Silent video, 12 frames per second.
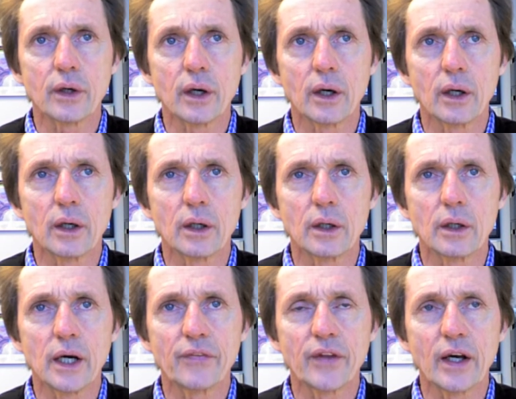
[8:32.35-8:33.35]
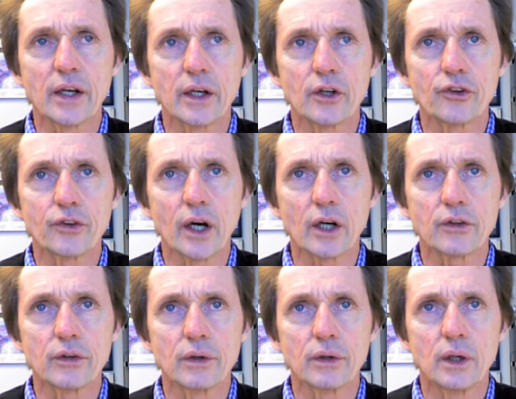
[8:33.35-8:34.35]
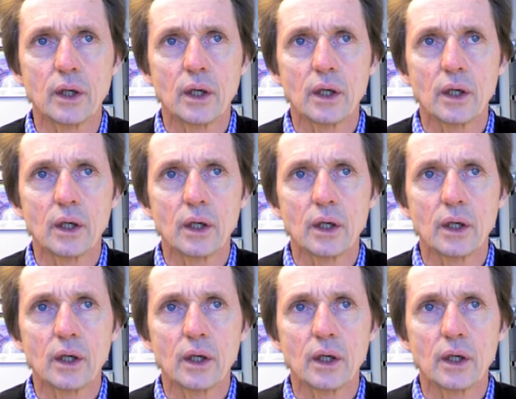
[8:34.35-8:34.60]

uh, at that intersection,